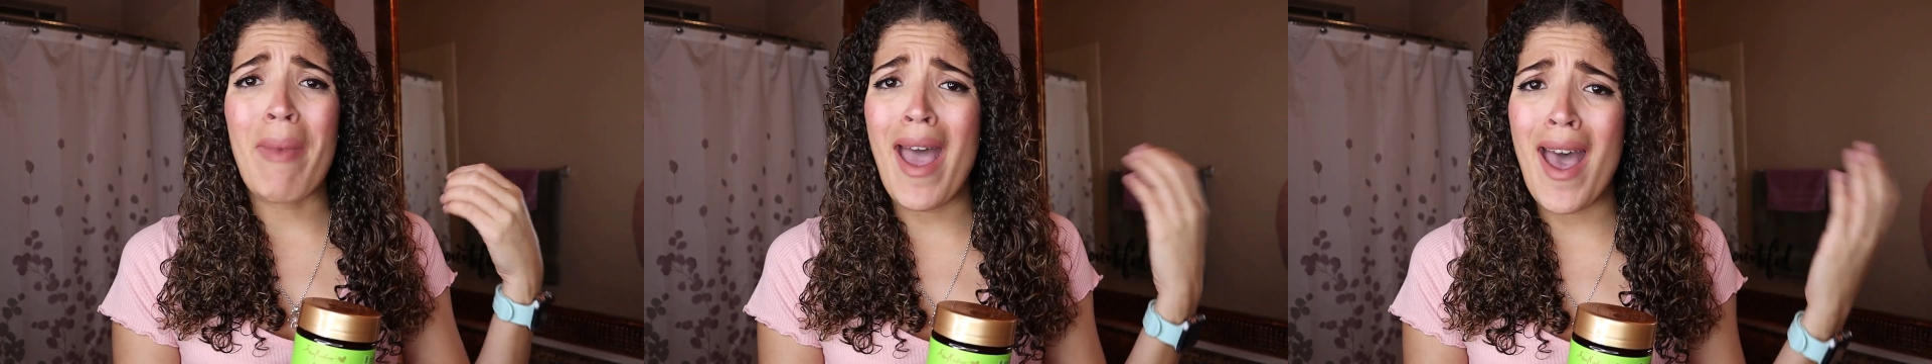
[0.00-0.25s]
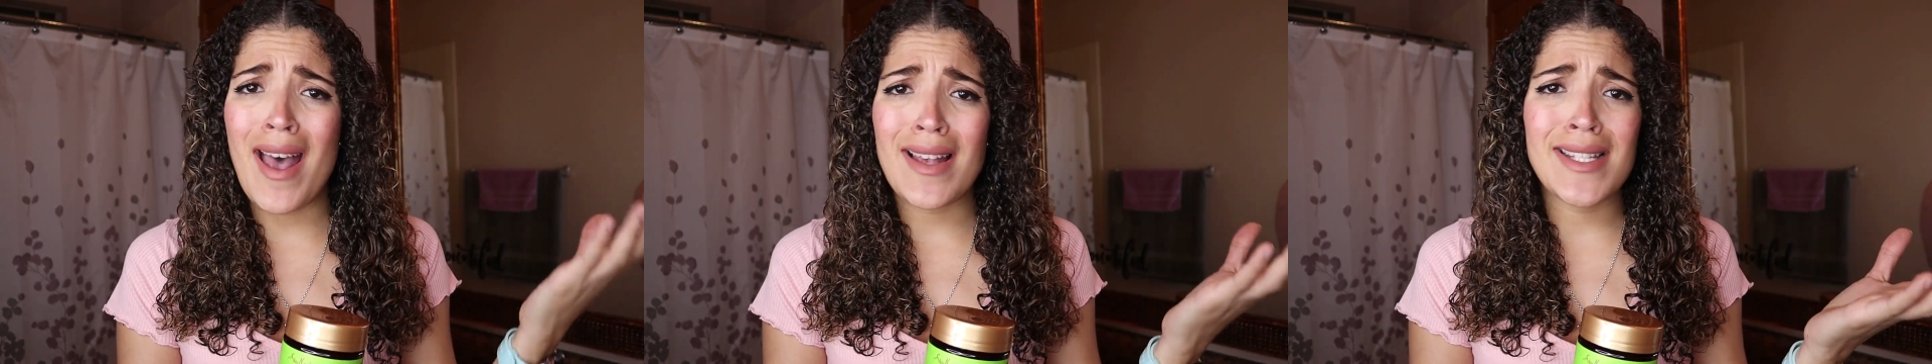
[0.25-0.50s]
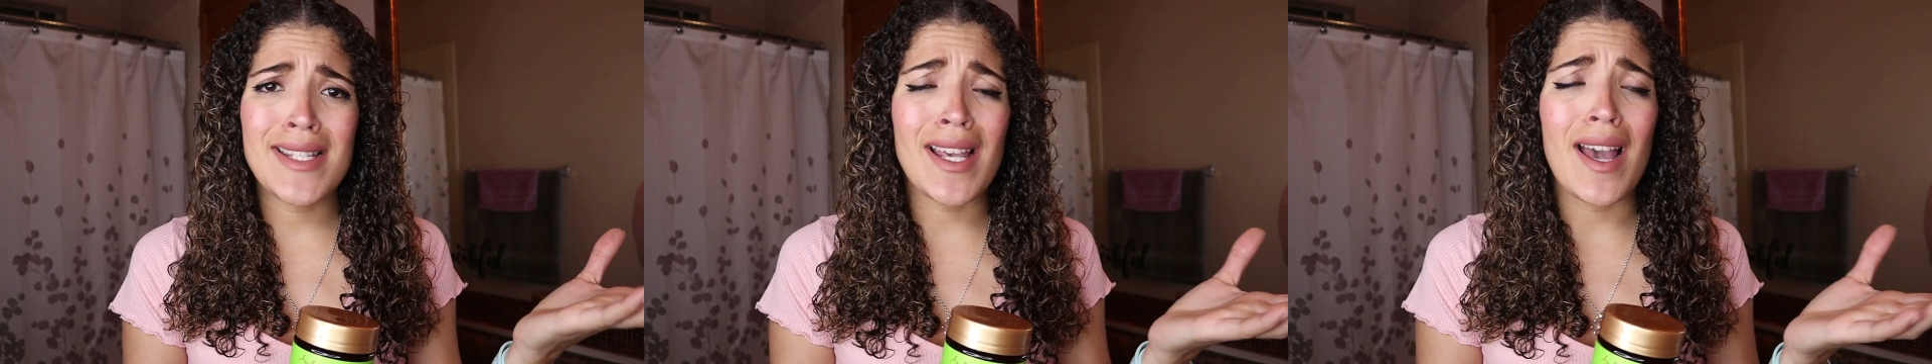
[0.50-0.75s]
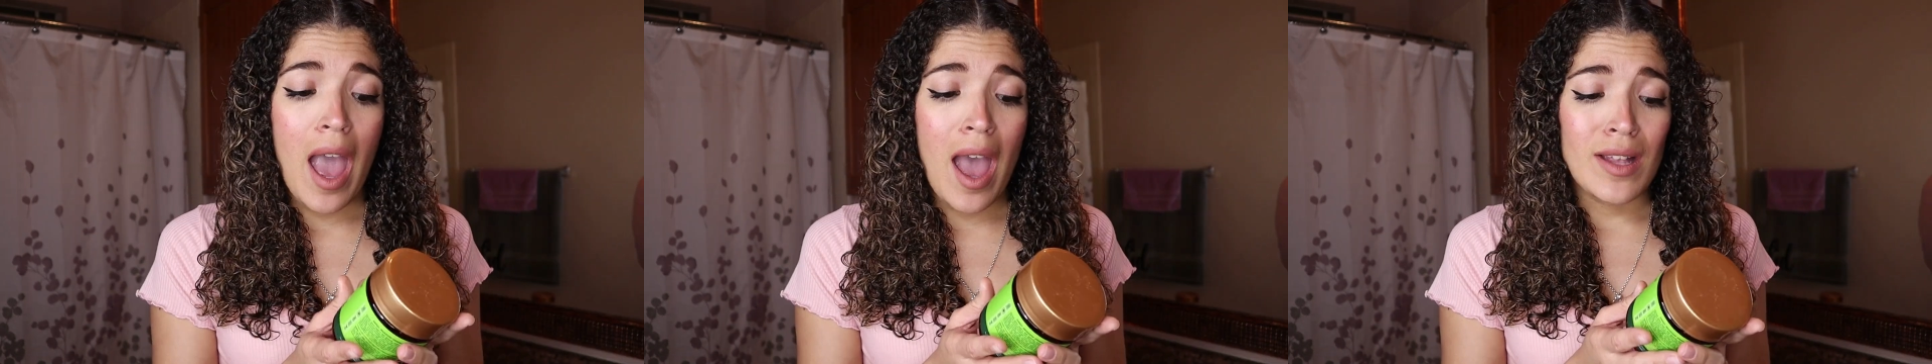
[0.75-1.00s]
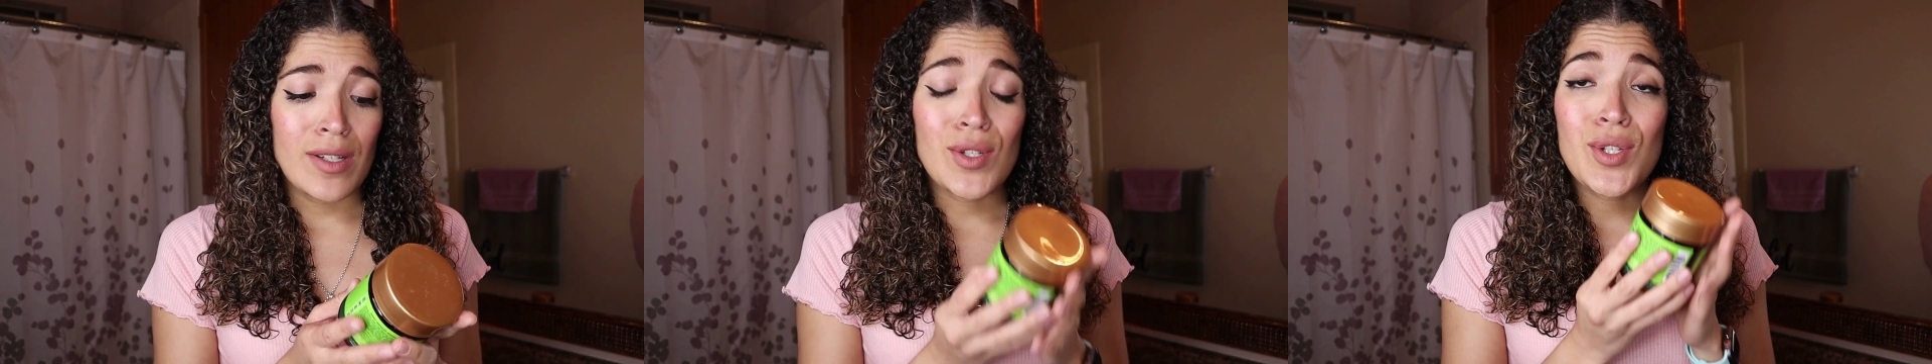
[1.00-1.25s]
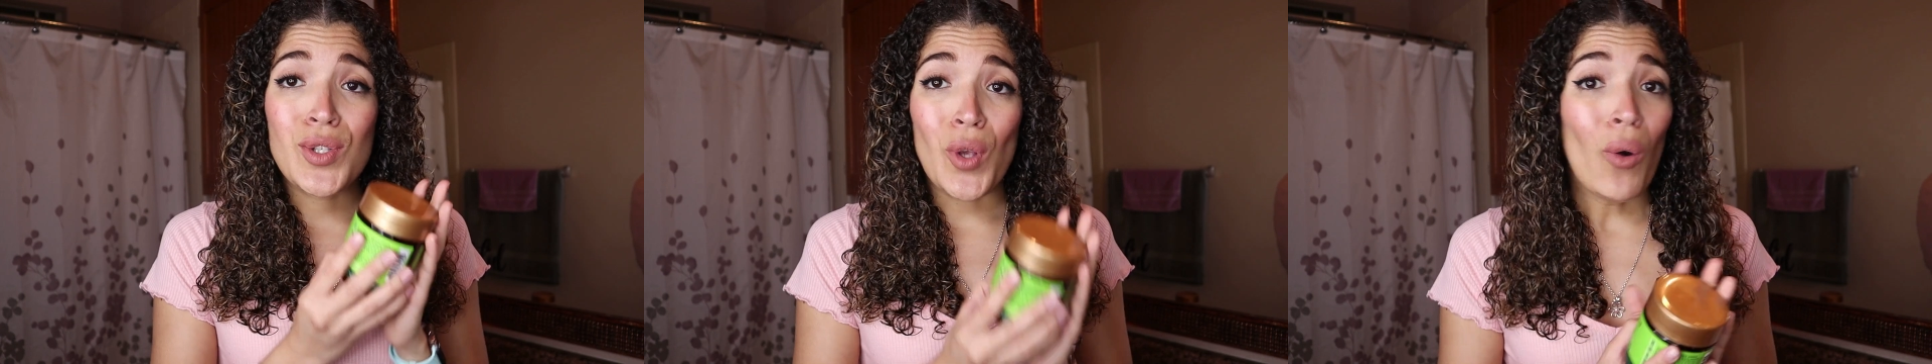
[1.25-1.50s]
mask,
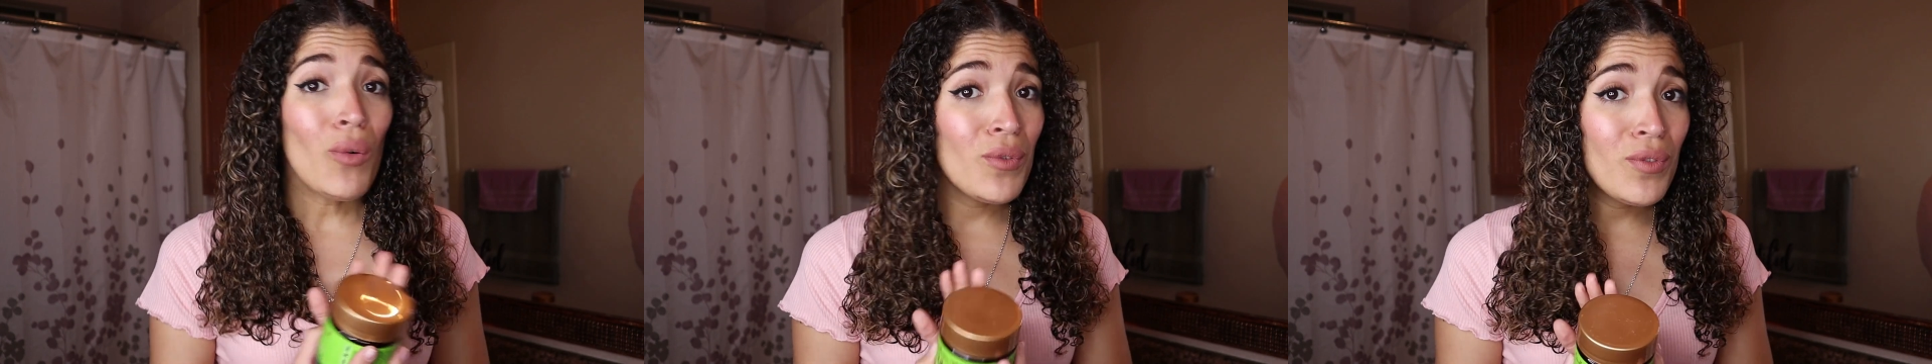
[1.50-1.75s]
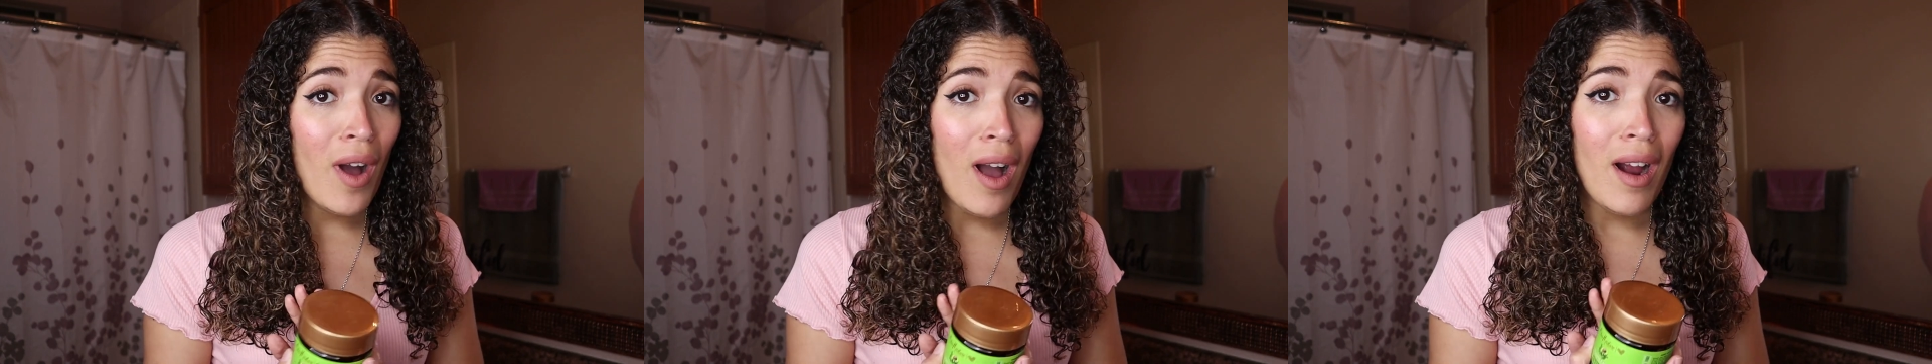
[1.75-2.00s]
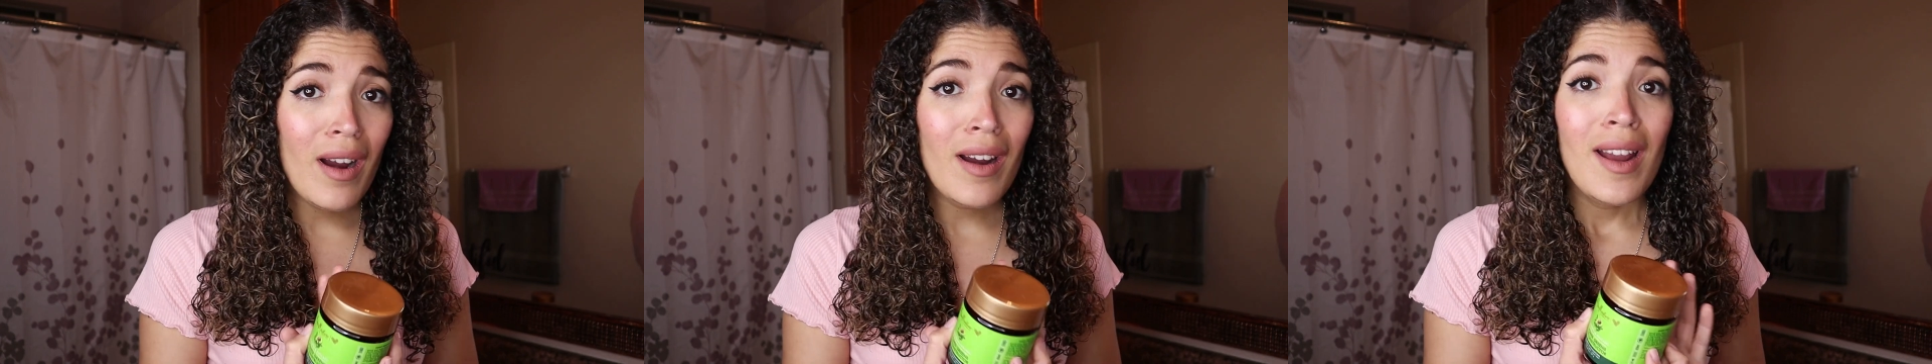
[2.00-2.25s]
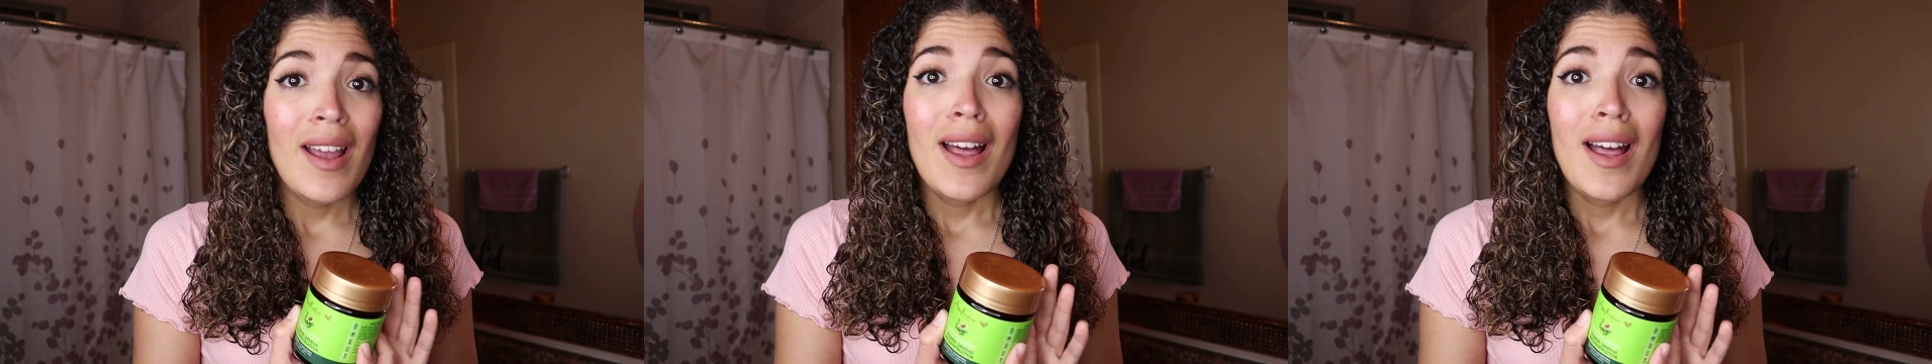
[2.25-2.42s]
and so far